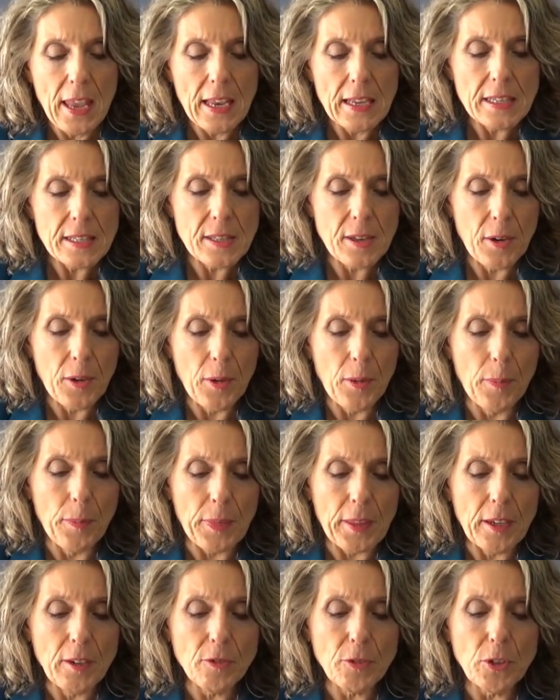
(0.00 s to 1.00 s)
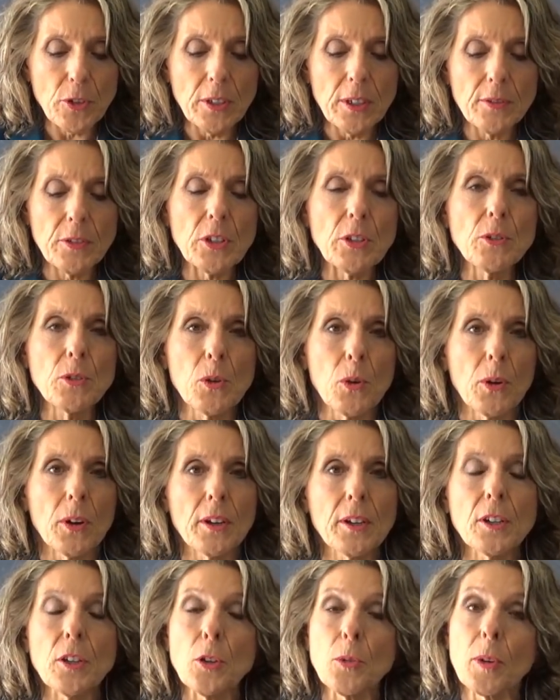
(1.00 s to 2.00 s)
So if you live in New
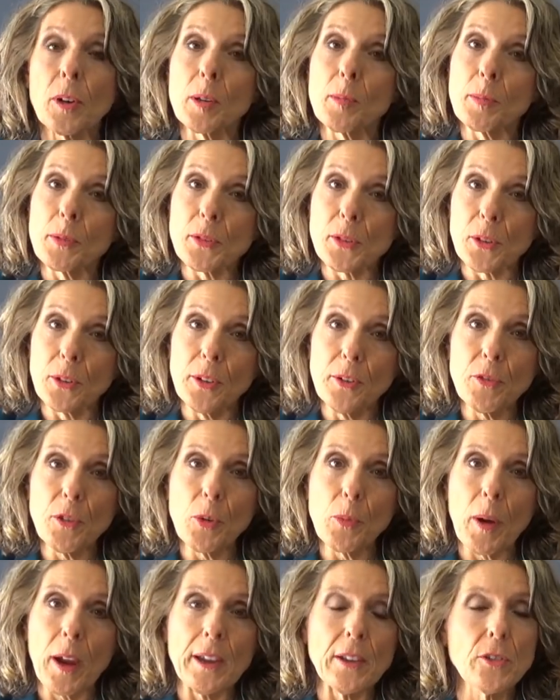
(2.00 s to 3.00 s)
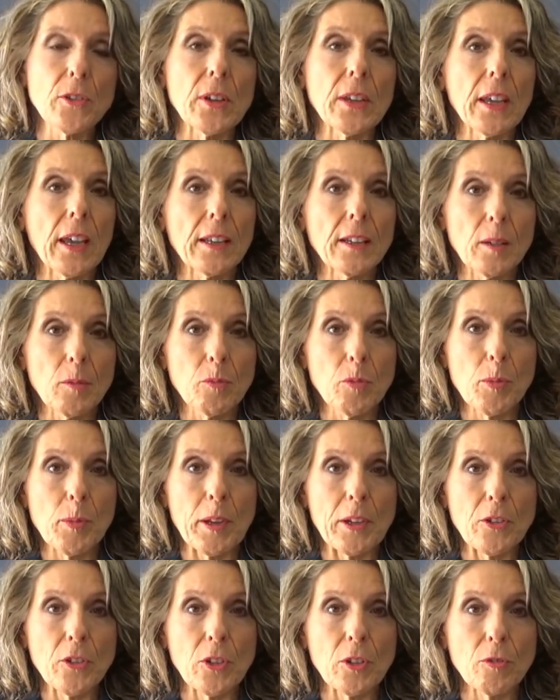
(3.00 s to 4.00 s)
York and you want to preserve your right to get
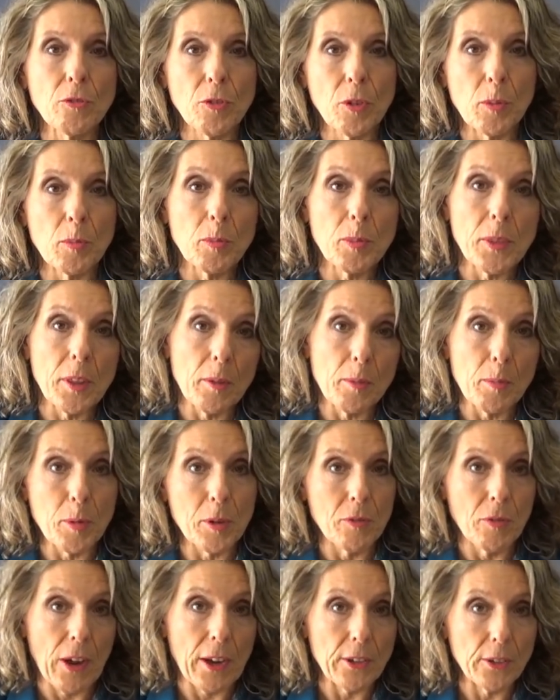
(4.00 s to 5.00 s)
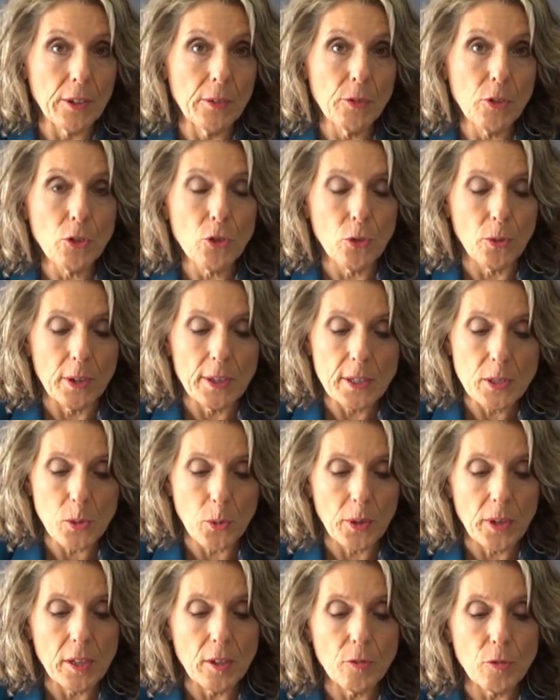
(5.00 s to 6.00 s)
information from the provider of your choice,
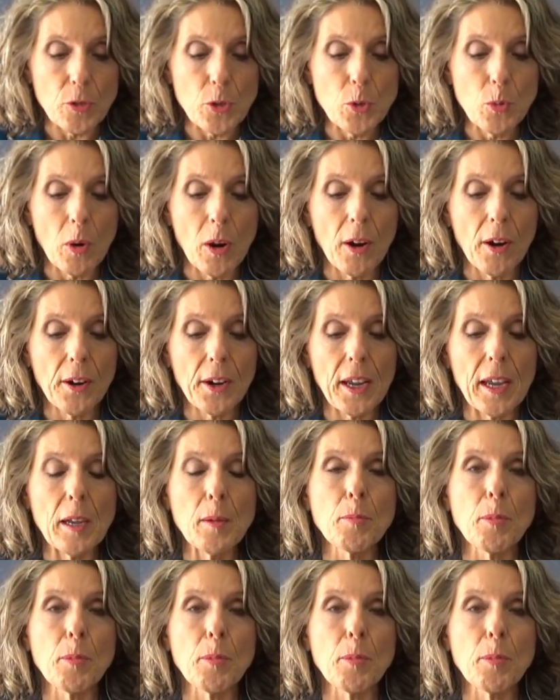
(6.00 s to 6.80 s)
or if you are a